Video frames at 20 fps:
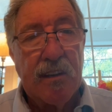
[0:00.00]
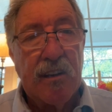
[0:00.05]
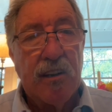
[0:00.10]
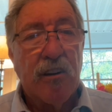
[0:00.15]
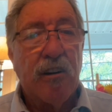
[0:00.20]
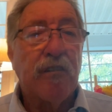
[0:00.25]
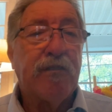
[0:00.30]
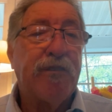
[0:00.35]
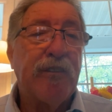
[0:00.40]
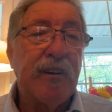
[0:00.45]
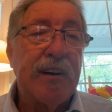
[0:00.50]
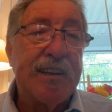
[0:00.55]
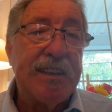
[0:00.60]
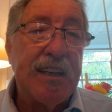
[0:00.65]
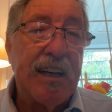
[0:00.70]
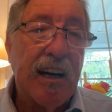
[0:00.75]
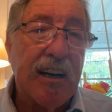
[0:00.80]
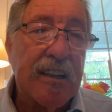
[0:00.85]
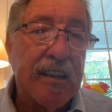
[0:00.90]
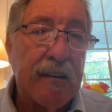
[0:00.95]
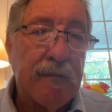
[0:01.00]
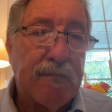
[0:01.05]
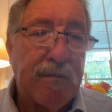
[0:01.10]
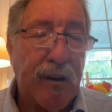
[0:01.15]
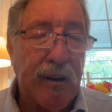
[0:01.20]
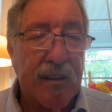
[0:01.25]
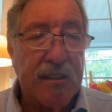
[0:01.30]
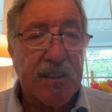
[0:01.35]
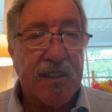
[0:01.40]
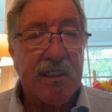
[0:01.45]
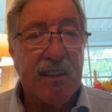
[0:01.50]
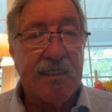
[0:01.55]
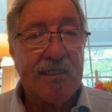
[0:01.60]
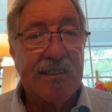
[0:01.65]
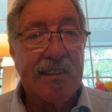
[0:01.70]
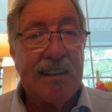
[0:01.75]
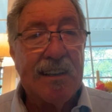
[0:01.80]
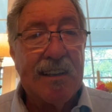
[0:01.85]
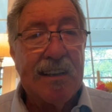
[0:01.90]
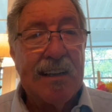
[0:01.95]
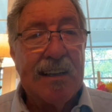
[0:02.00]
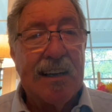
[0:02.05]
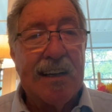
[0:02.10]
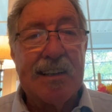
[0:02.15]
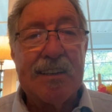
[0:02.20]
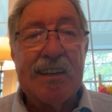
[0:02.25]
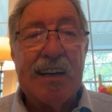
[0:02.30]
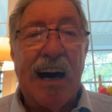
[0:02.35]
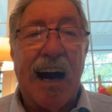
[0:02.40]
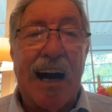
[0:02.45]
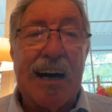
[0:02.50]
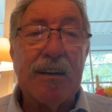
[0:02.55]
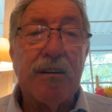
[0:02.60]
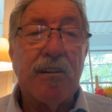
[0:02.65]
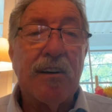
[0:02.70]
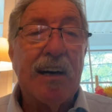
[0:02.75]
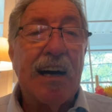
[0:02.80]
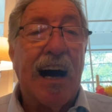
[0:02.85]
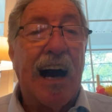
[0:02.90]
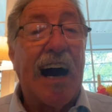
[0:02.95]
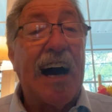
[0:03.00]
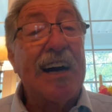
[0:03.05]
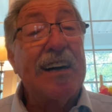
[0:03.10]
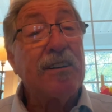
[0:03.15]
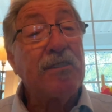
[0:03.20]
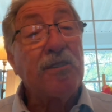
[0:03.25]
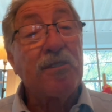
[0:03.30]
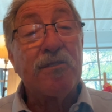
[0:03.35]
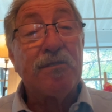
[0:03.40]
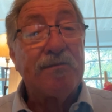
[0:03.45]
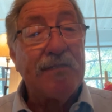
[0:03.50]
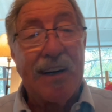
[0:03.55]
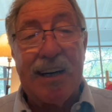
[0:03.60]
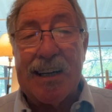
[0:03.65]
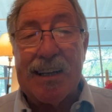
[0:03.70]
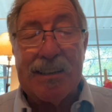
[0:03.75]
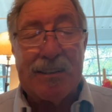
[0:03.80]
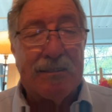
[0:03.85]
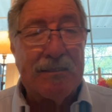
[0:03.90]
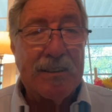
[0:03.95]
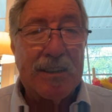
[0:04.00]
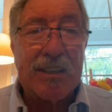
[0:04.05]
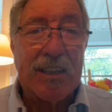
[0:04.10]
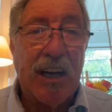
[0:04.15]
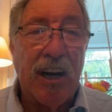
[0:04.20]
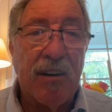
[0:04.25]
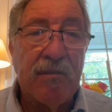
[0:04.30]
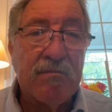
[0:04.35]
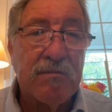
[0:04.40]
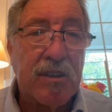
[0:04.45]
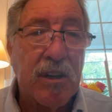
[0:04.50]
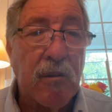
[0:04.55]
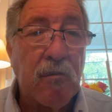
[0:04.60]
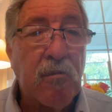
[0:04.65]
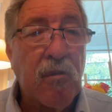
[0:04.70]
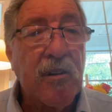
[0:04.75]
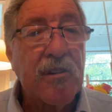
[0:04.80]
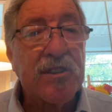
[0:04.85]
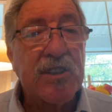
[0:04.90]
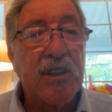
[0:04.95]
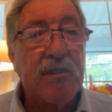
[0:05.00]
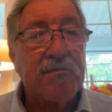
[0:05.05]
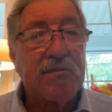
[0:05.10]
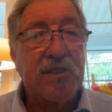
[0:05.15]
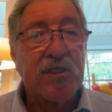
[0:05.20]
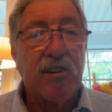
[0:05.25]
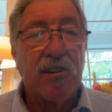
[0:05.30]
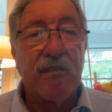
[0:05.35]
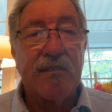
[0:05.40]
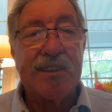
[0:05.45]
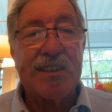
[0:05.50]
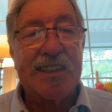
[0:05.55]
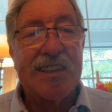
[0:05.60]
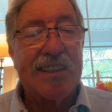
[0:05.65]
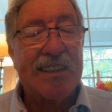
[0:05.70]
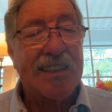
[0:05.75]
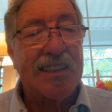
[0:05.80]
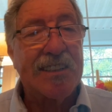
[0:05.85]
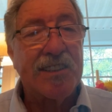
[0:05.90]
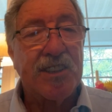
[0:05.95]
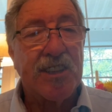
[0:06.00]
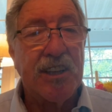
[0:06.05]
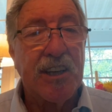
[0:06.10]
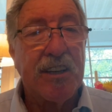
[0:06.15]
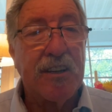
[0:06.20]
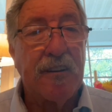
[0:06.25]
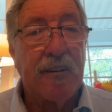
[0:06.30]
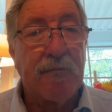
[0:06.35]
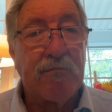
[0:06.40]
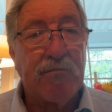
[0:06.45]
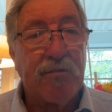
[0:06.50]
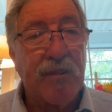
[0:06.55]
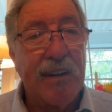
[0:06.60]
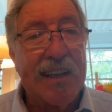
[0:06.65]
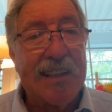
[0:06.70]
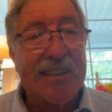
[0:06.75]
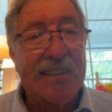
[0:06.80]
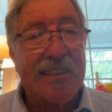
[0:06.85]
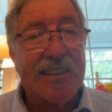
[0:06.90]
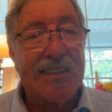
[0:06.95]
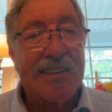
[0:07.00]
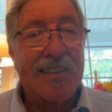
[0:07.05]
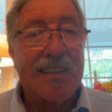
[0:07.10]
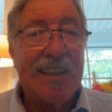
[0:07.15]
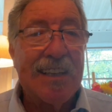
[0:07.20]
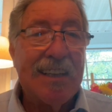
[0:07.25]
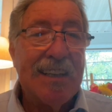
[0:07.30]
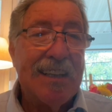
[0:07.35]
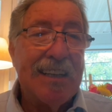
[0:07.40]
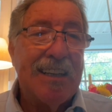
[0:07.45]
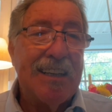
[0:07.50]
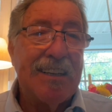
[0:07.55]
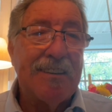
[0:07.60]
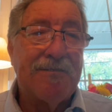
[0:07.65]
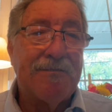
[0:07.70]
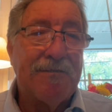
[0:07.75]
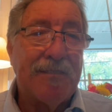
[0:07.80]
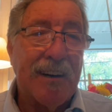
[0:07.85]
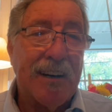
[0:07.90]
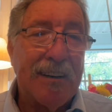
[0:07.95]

Or for a young person, I'll come to worship services and sing your praises if